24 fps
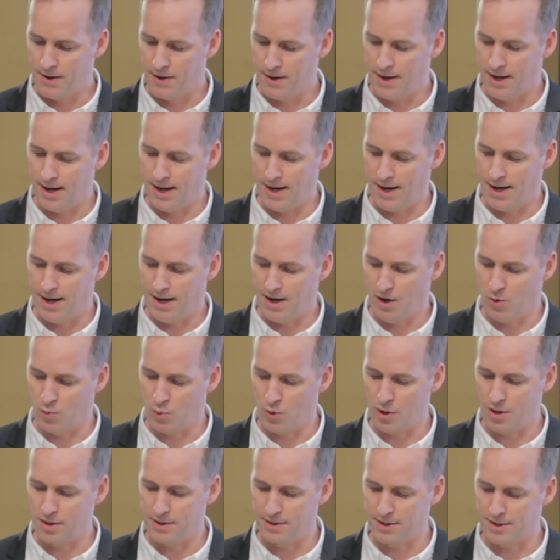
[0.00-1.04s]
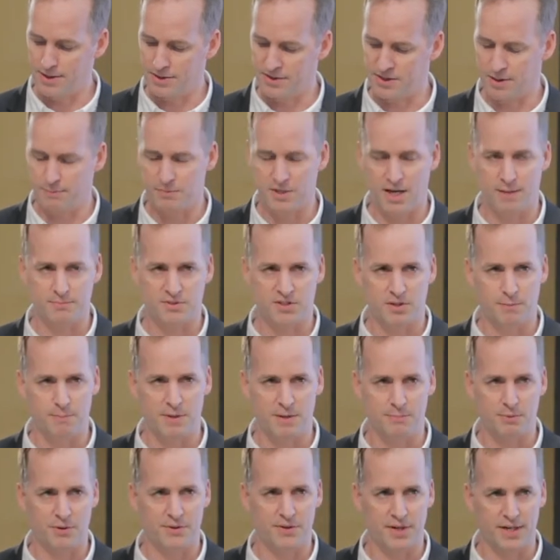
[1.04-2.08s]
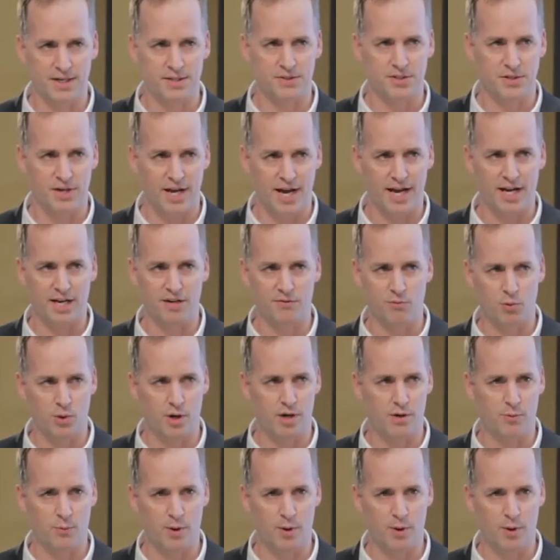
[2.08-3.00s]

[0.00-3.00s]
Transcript: uh, a word that sometimes some people think is a negative word,